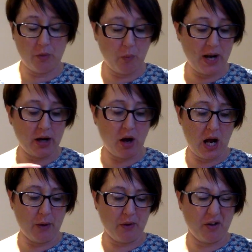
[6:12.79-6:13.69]
and when I got
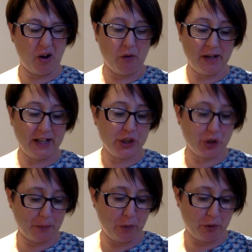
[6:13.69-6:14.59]
out, I thought I really should
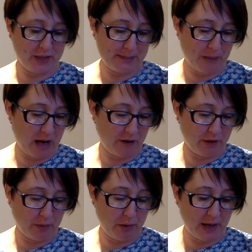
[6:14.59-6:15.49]
have put this back for
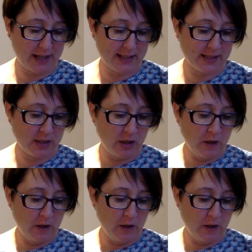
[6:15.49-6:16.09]
the price.